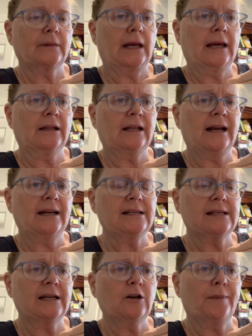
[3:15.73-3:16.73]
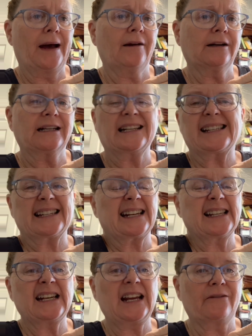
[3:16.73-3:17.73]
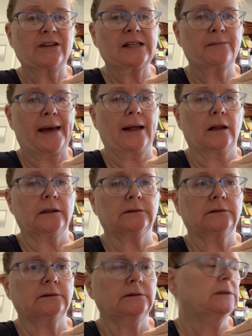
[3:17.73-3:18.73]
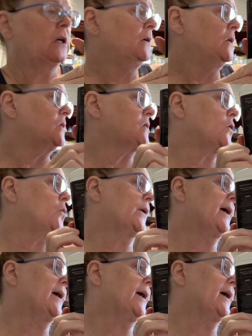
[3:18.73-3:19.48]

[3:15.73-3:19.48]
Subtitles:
And the nice thing about it is it doesn't have a smell. So what